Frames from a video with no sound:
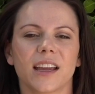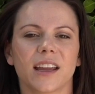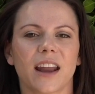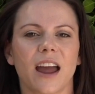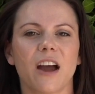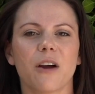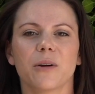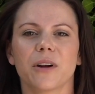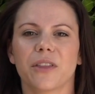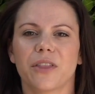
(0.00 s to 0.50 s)
and
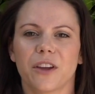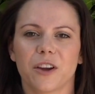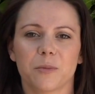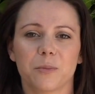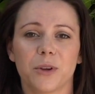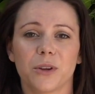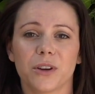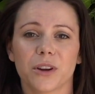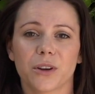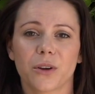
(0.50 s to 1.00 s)
how are
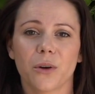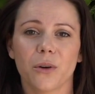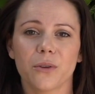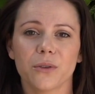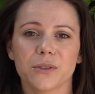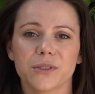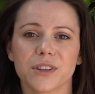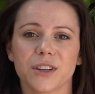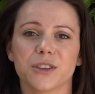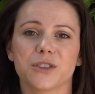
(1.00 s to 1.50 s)
therapeutic
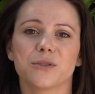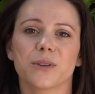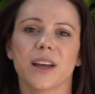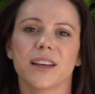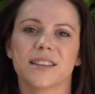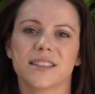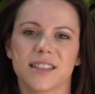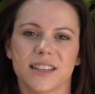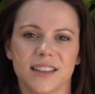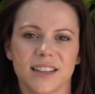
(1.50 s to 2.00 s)
goals
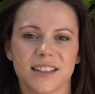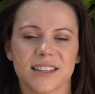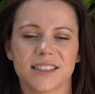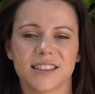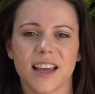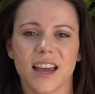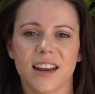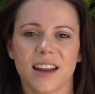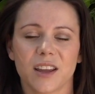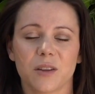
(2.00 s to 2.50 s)
addressed in this
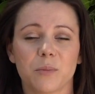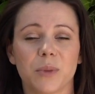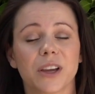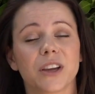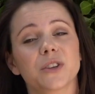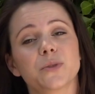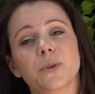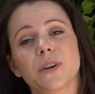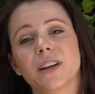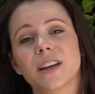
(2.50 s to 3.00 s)
setting?
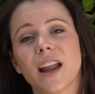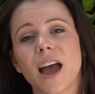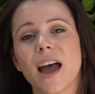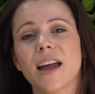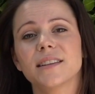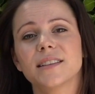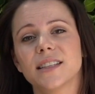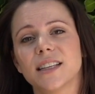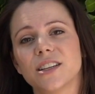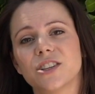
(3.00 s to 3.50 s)
Because we're not
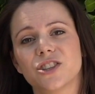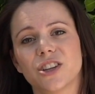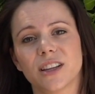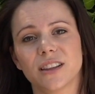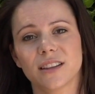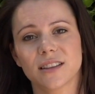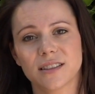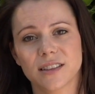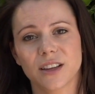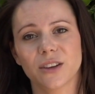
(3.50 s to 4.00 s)
teaching
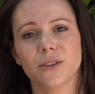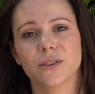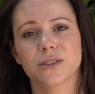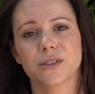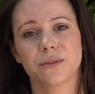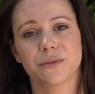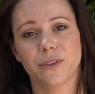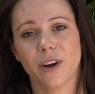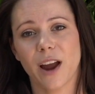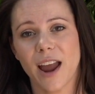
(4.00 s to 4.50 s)
the skills
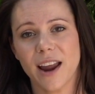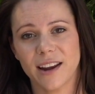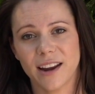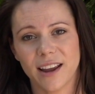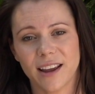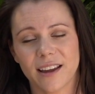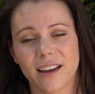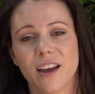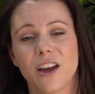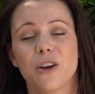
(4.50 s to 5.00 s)
of
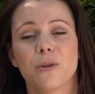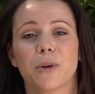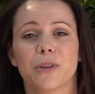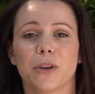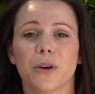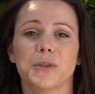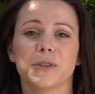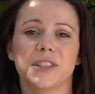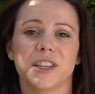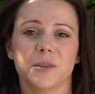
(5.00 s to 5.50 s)
riding with
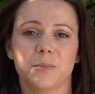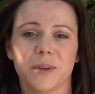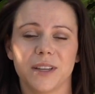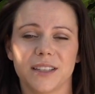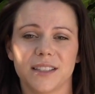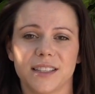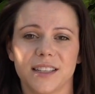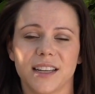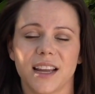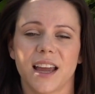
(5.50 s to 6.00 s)
OT,
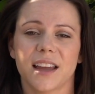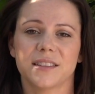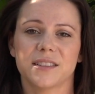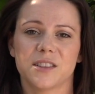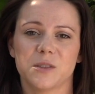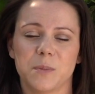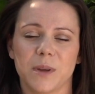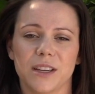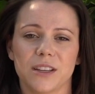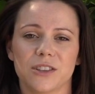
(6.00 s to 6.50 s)
PT, and
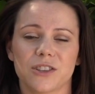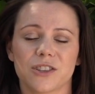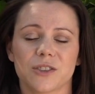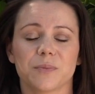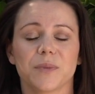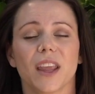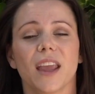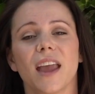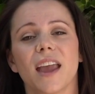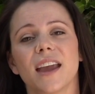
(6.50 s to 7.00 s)
speech.
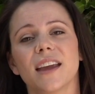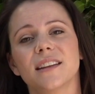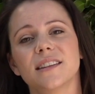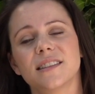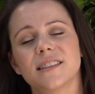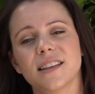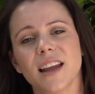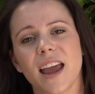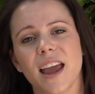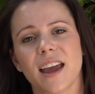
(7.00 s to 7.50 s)

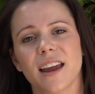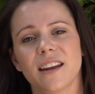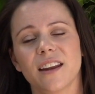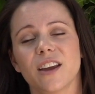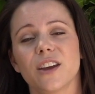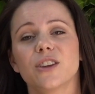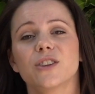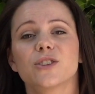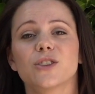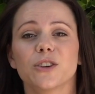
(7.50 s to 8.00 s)
Instead,
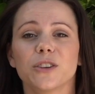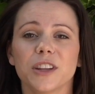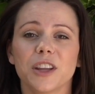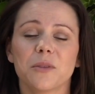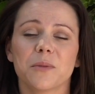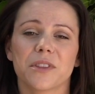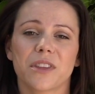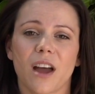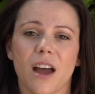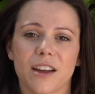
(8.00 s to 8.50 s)
certainly
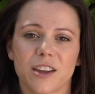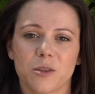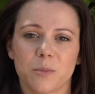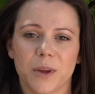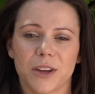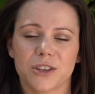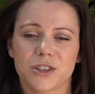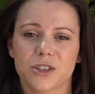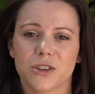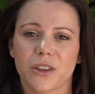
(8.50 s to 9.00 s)
with
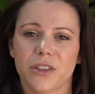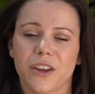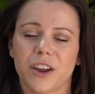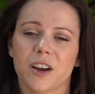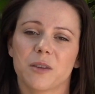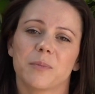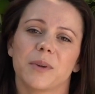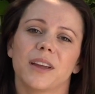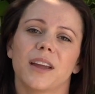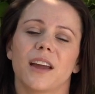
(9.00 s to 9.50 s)
occupational
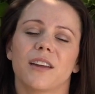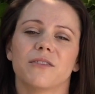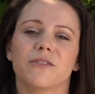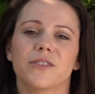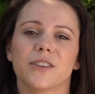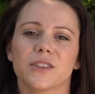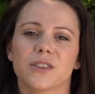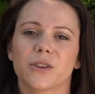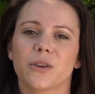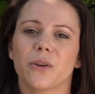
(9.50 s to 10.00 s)
therapy and
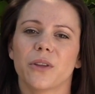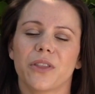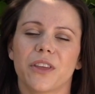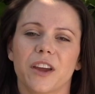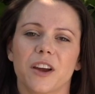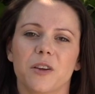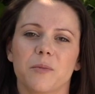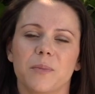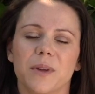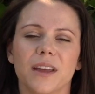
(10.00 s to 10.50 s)
physical
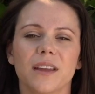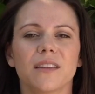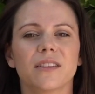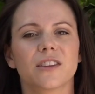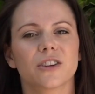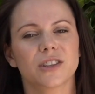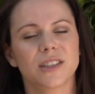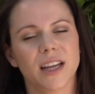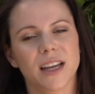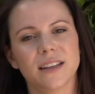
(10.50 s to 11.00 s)
therapy,
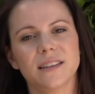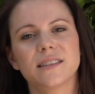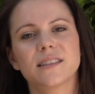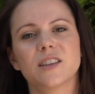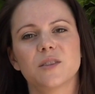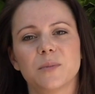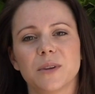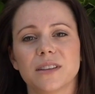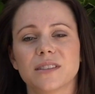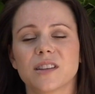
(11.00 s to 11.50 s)
there tends to
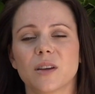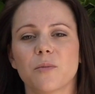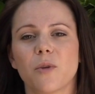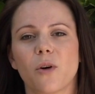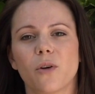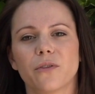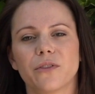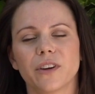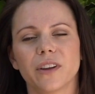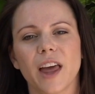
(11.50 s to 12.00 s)
be some
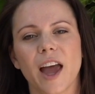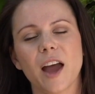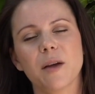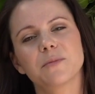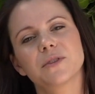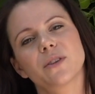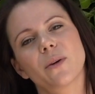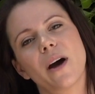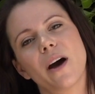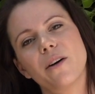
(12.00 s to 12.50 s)
overlap,
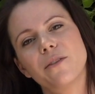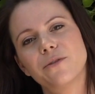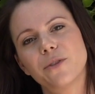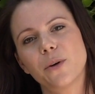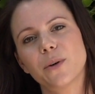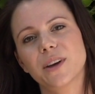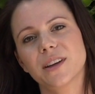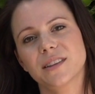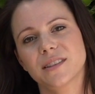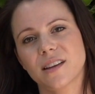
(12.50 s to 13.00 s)
so I'll
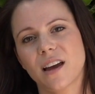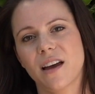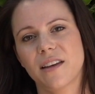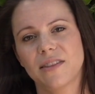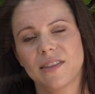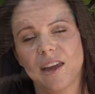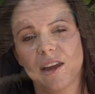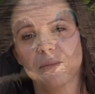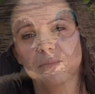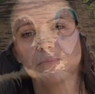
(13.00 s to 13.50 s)
focus on
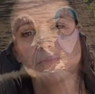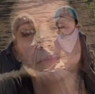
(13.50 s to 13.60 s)
them.